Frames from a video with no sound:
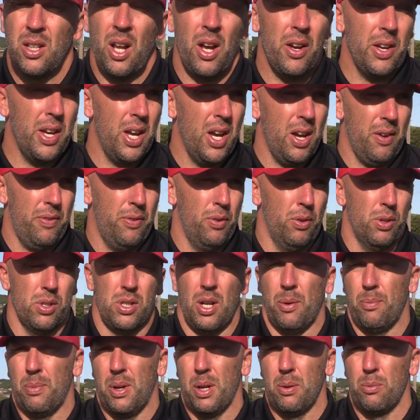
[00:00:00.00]
No, yeah, I thought it was
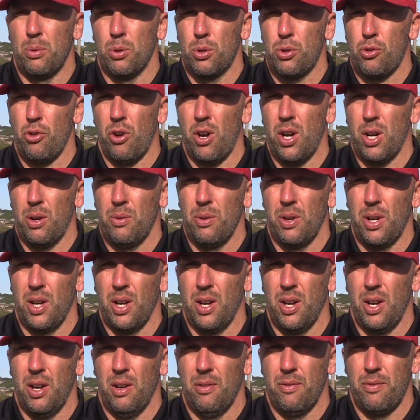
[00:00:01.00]
an unbelievable strike, wasn't
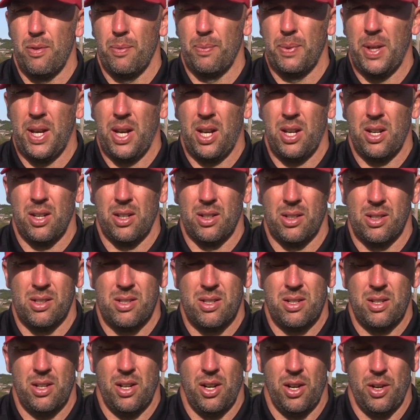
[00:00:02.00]
it, from Nick,
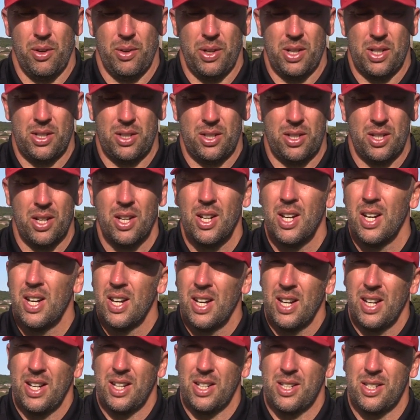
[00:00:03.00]
and you know,
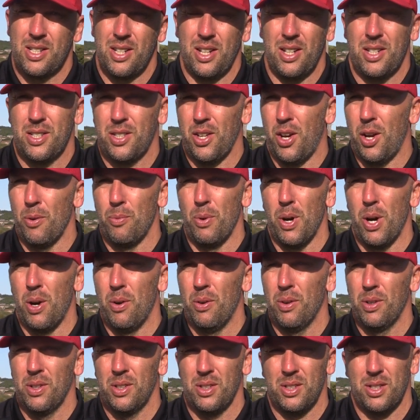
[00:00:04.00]
he started well,
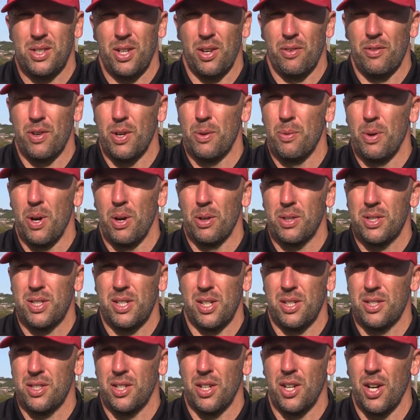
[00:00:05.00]
he started really well,
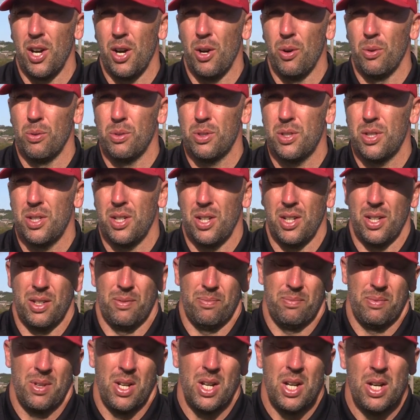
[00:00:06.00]
assists and goals,
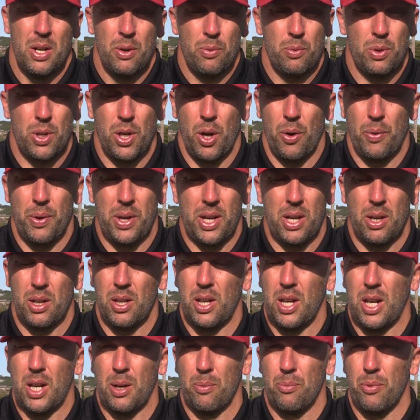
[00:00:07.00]
and we know he
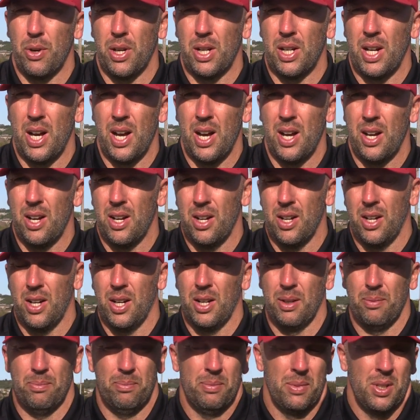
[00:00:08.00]
can bring
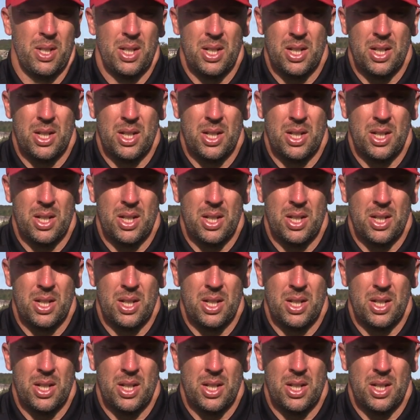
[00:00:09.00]
that.